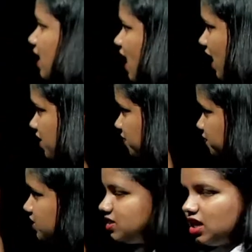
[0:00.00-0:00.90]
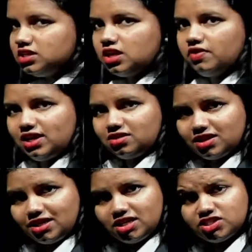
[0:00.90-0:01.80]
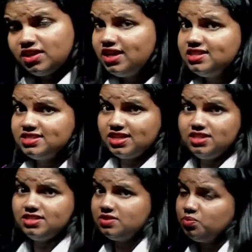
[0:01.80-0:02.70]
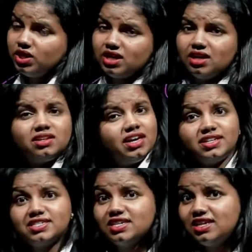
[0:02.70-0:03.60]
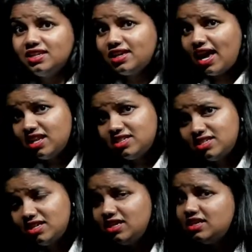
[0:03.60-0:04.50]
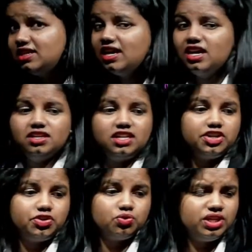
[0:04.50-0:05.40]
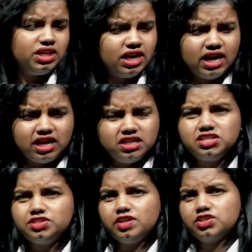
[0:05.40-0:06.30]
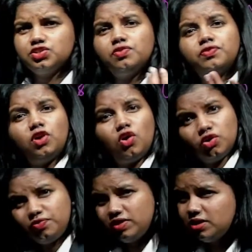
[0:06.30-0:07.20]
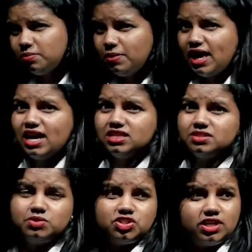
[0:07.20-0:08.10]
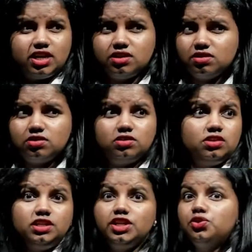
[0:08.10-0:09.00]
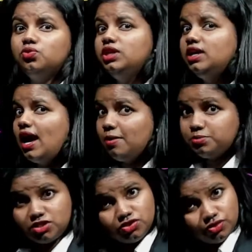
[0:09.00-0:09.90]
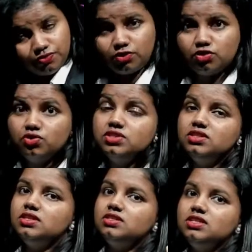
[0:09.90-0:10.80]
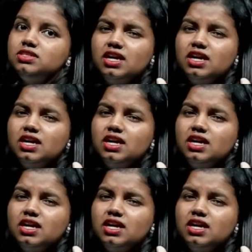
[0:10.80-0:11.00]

And if this ultraviolet radiation hits us, we can get skin cancer. It can lead to the destruction of chlorophyll in plants, which can lead to the absence of photosynthesis,